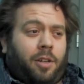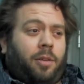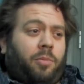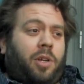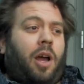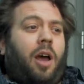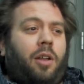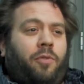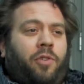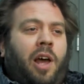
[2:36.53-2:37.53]
I'm
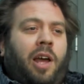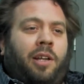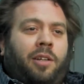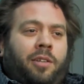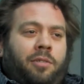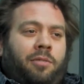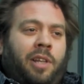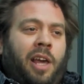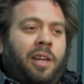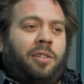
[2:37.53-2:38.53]
kind of
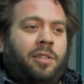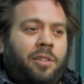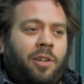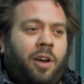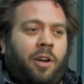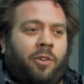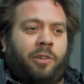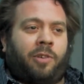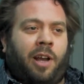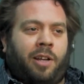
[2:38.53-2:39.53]
lazy and
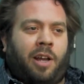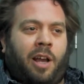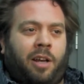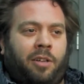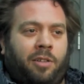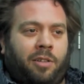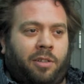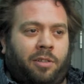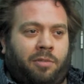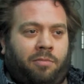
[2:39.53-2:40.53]
hungry right now.
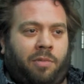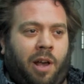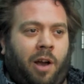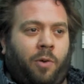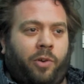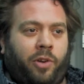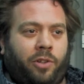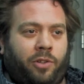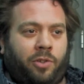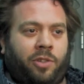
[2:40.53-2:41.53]
How are we
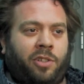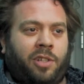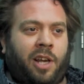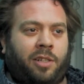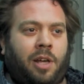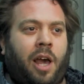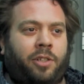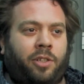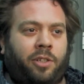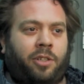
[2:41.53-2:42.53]
gonna do this next
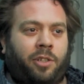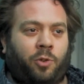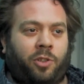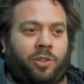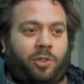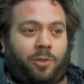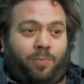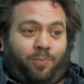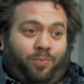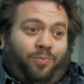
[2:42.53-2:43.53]
action sequence?
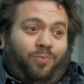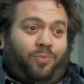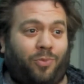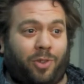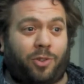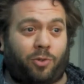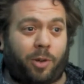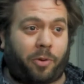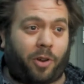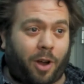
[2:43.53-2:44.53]
Let's
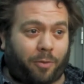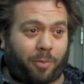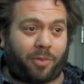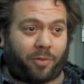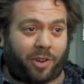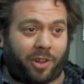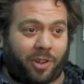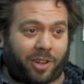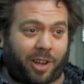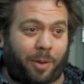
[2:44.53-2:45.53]
rip it off from the
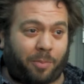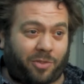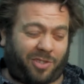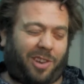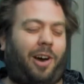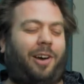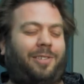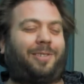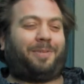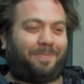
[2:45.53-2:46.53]
video game. It's
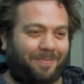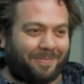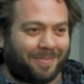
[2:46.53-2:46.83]
awesome.